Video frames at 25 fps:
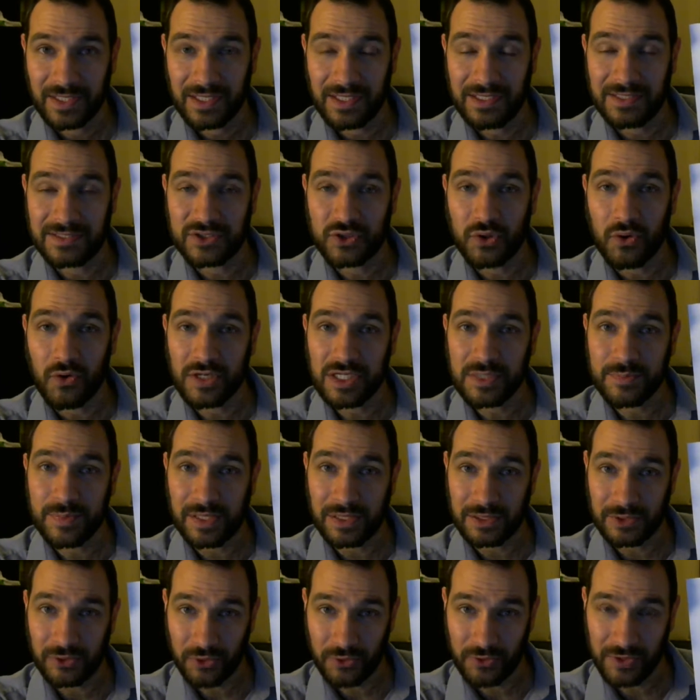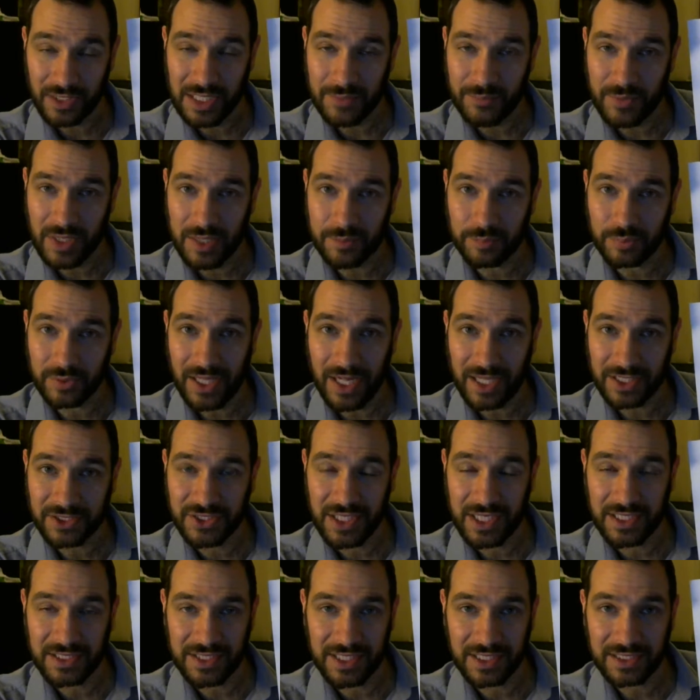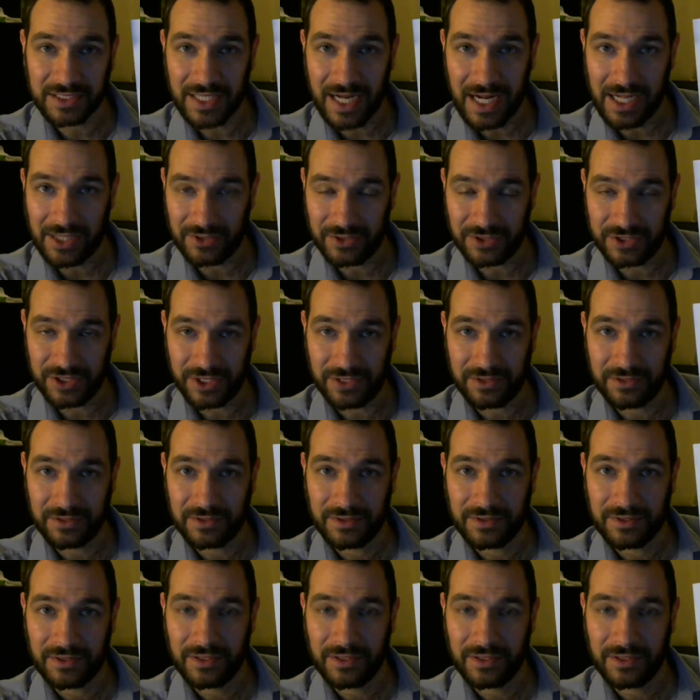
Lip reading: is going to be learning about blockchain technology,